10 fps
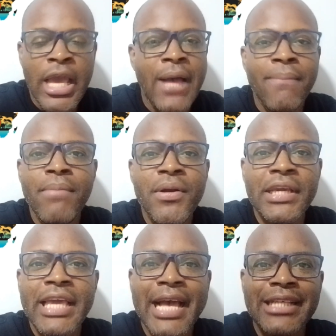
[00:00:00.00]

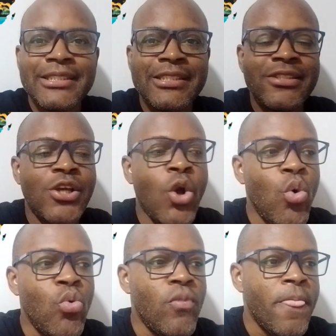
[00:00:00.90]
America has this
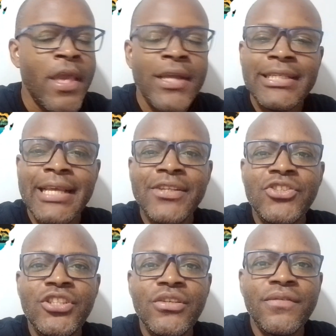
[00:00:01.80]
whole
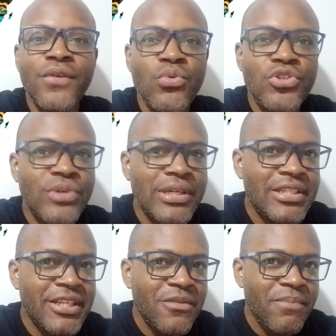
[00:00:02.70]
tendency of always trying to
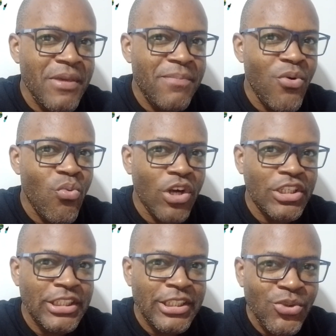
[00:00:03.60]
tell people what
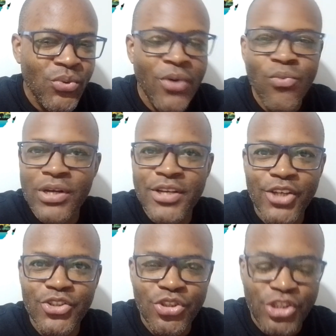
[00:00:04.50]
to do and what
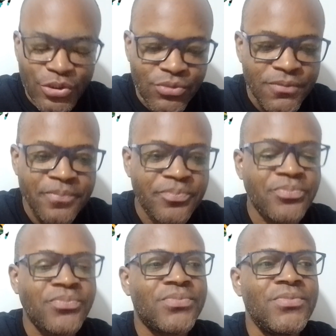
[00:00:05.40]
not to do.
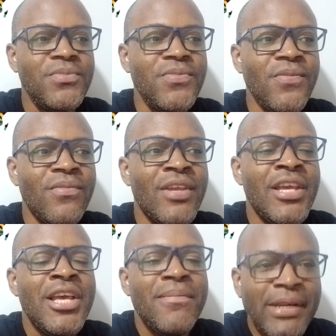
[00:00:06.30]

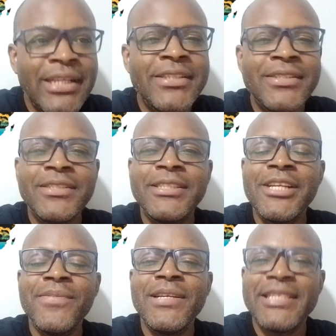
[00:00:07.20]
But ladies and
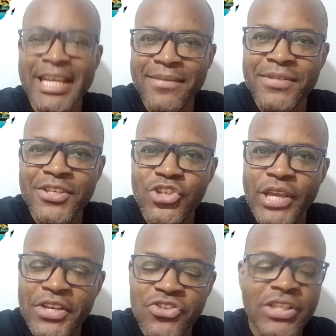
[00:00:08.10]
gentlemen, times are
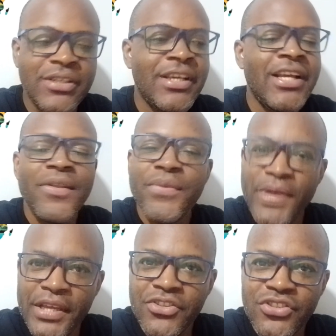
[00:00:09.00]
changing.
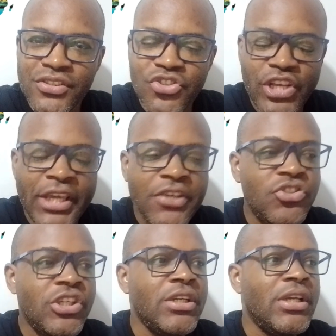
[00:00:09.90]
Things are
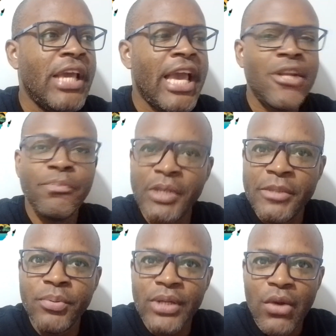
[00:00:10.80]
changing and
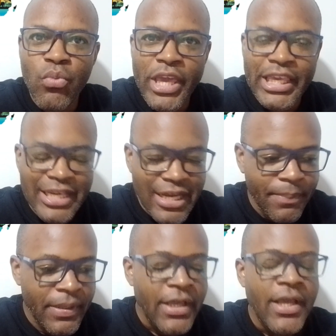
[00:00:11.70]
people are waking
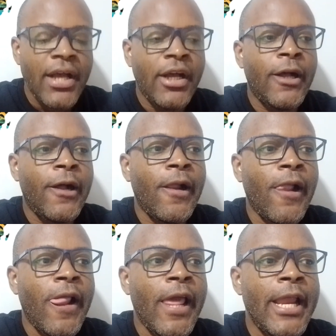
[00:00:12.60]
up.
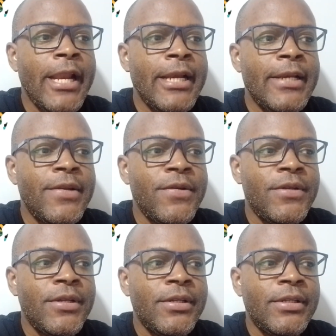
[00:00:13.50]
And
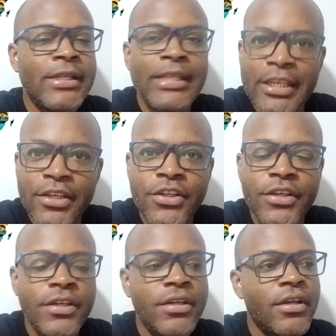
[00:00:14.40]
the
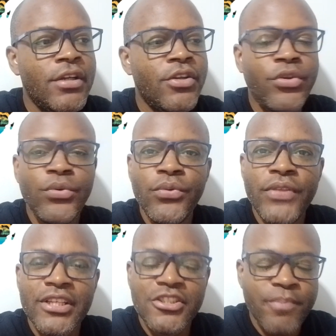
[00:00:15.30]
leader, through
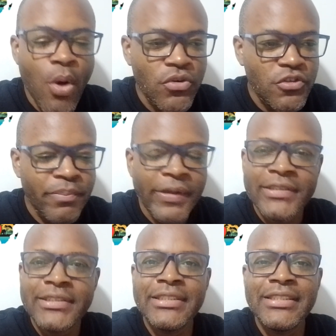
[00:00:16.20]
their
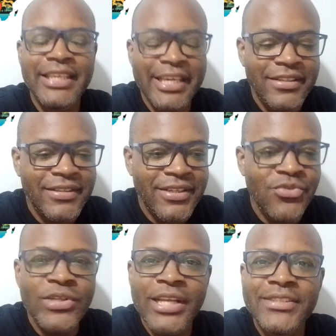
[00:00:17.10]
spokesperson, kicked the
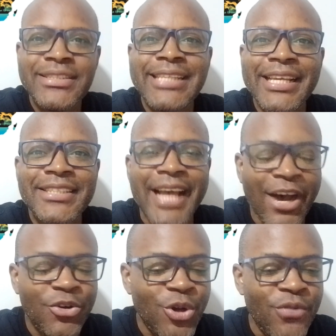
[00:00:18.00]
United States
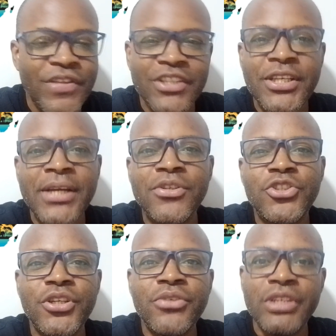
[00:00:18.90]
out of their
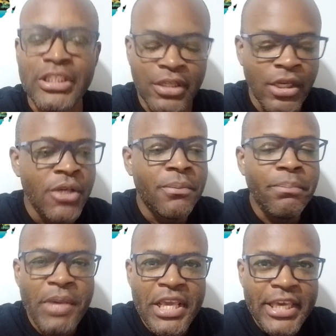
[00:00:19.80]
territory.
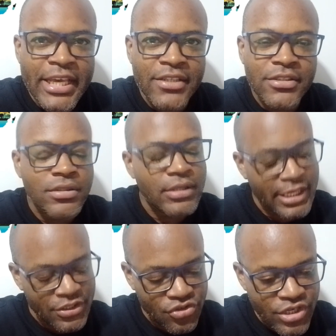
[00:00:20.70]
Because,
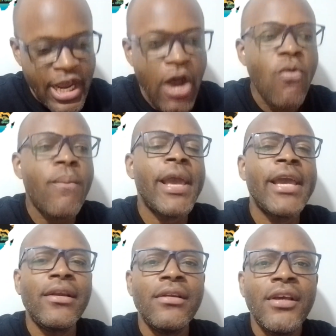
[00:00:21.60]
as you know,
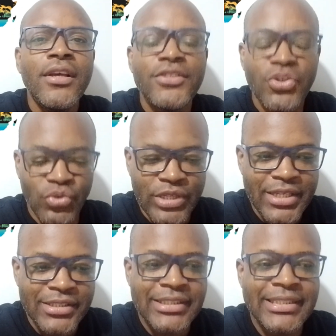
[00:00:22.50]
man, the
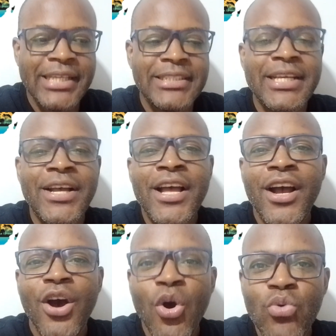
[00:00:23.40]
United States
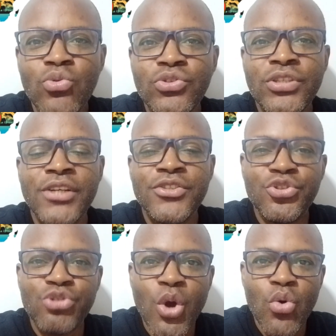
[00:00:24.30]
owns a
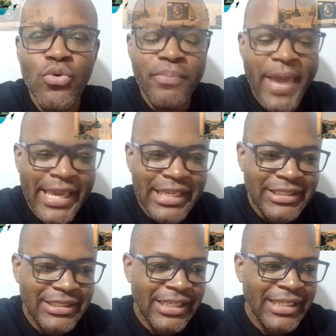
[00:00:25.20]
drone
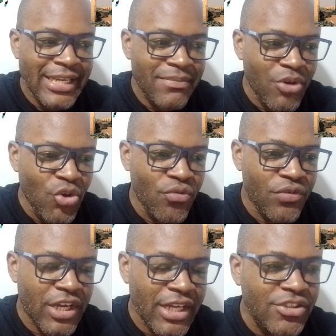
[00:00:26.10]
base in that
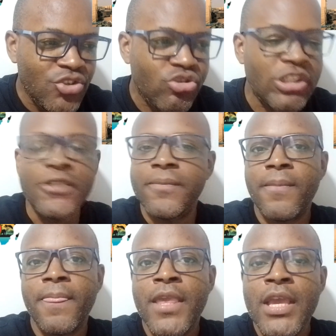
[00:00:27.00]
beautiful country.
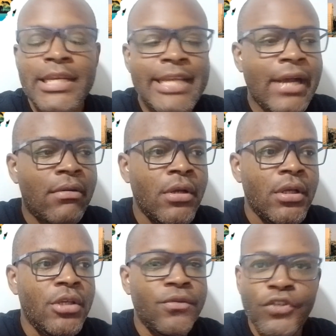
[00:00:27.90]
Now,
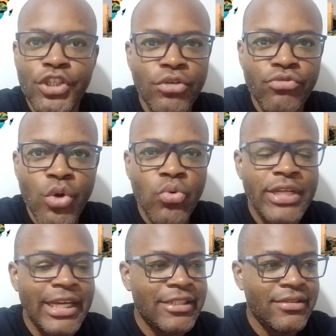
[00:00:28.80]
if you don't know,
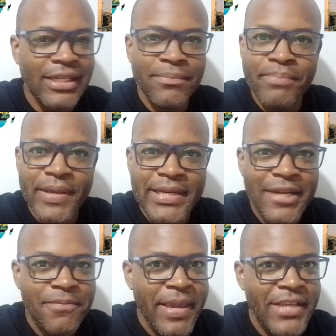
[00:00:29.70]

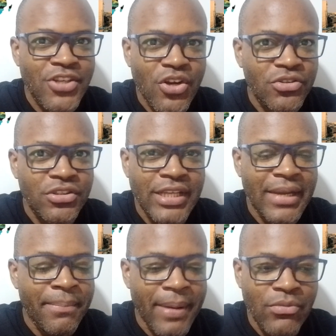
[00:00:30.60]
that base cost
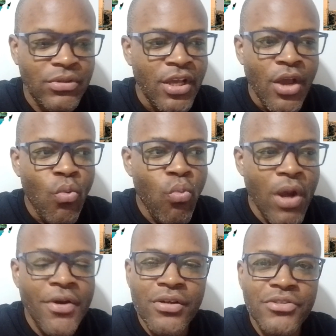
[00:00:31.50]
about
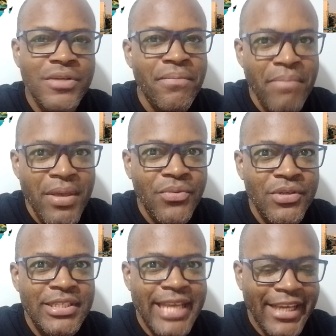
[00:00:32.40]
100
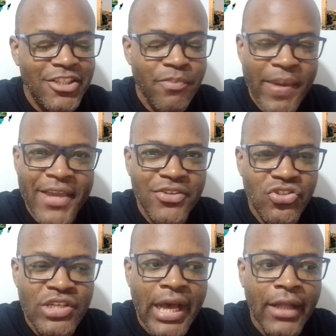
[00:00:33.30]
million taxpayers'
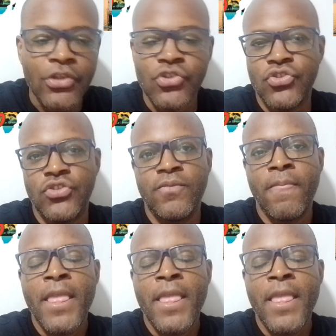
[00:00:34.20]
dollars.